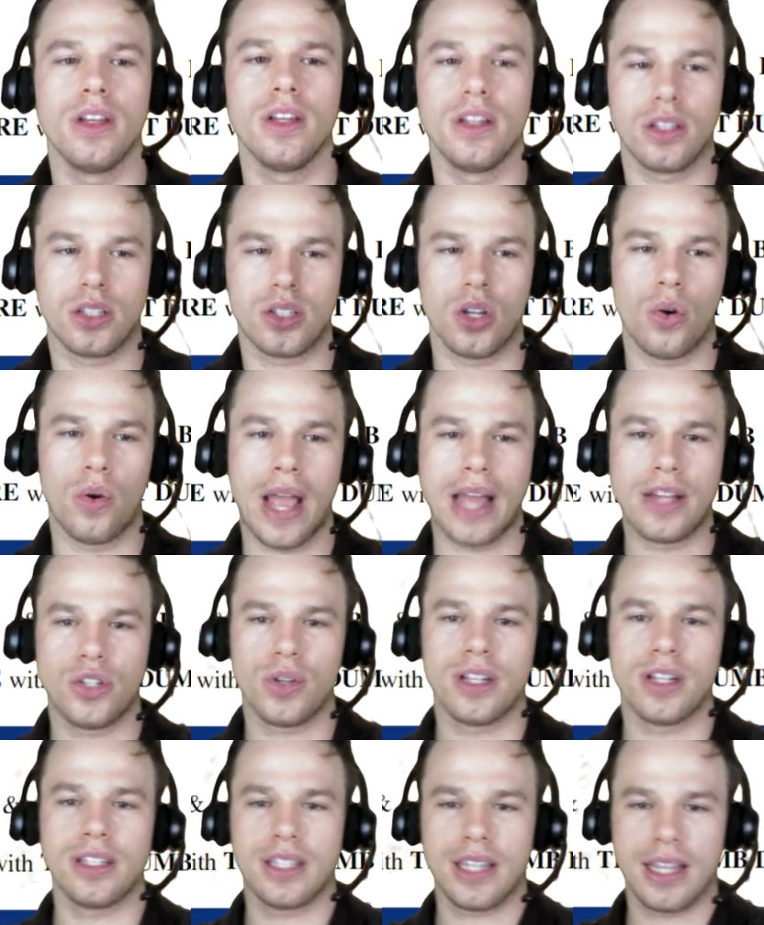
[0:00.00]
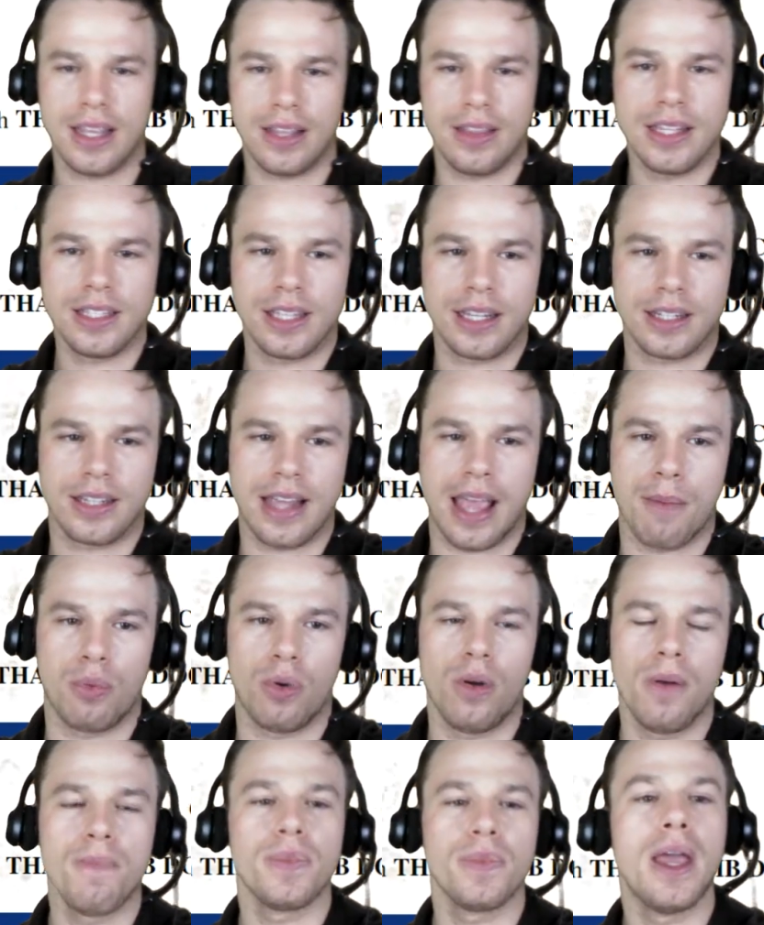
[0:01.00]
So as you can see in this
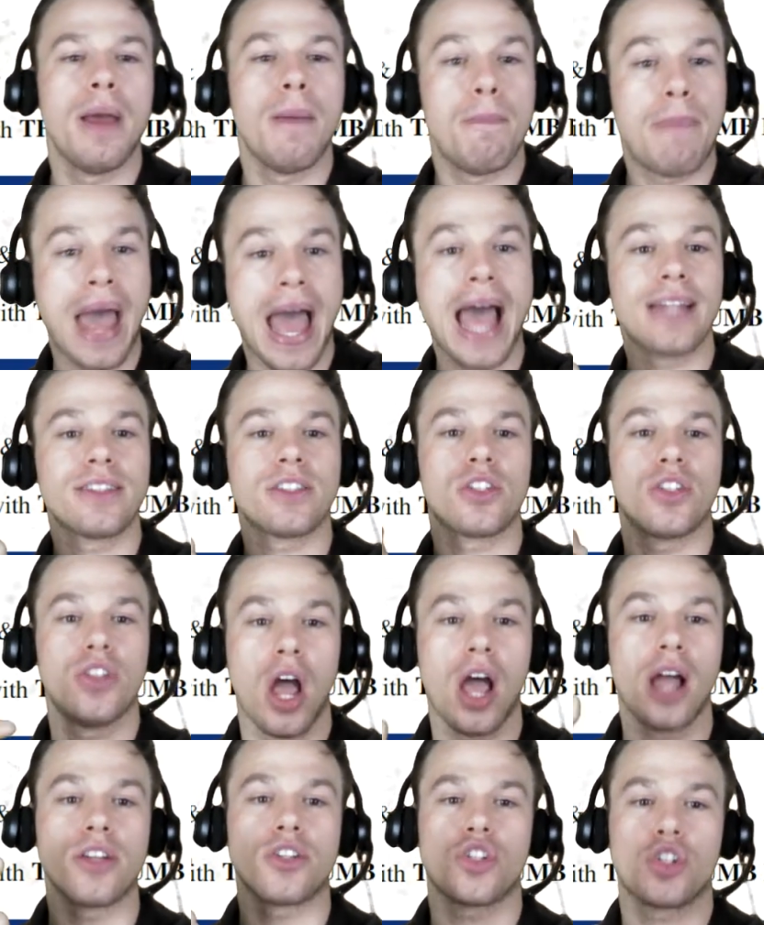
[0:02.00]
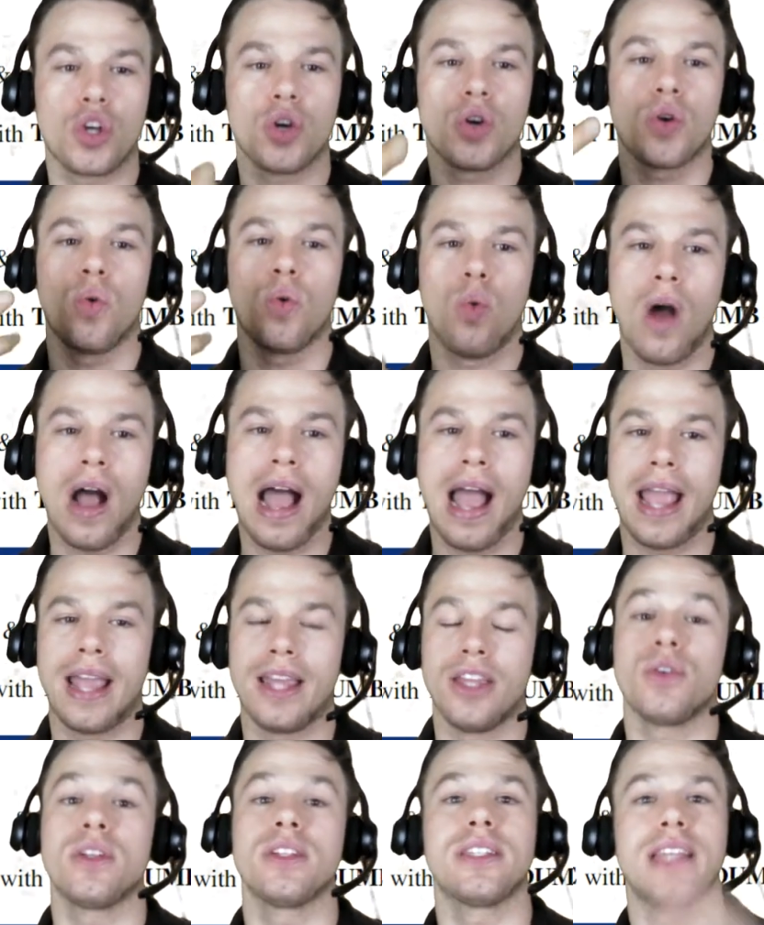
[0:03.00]
example, Pat's not sure why.
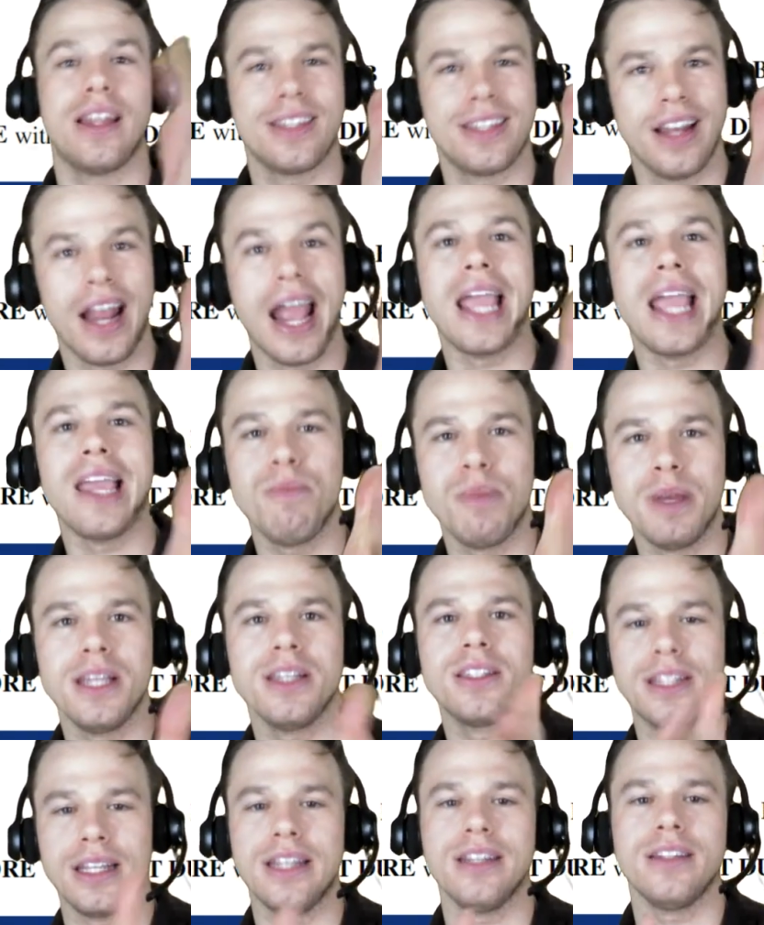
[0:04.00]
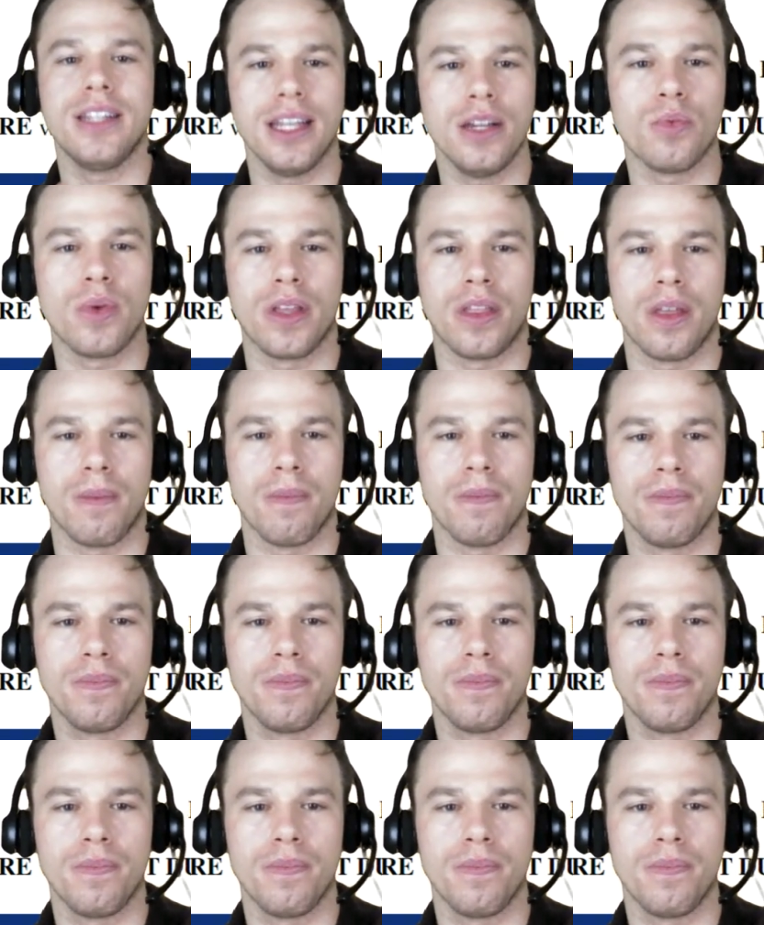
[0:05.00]
You can say that's an A, B, C, D rhythm.